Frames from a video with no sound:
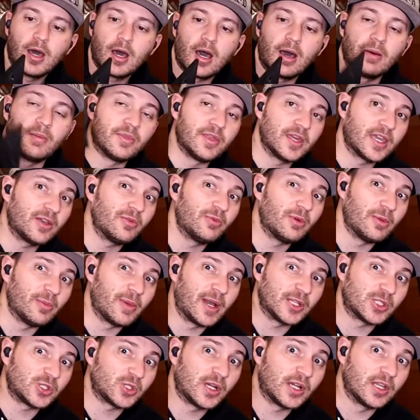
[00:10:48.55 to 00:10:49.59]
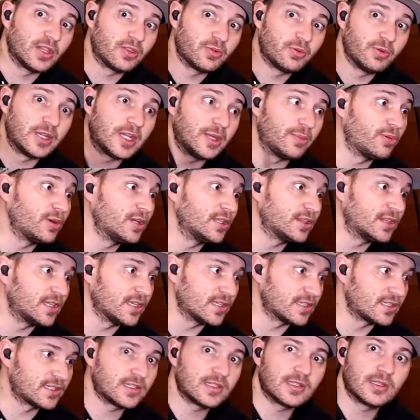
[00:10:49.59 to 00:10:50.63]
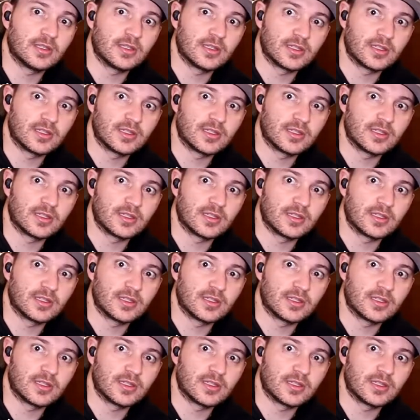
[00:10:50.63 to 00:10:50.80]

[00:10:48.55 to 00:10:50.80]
I'm thinking we might try and 3D print this.